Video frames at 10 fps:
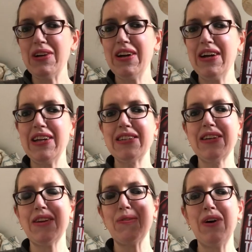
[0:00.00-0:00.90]
and
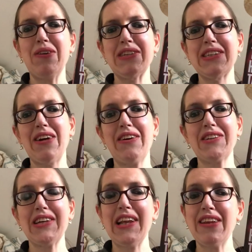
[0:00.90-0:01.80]
the world is going
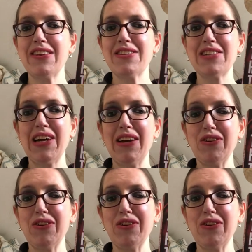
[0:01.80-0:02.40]
to lengths to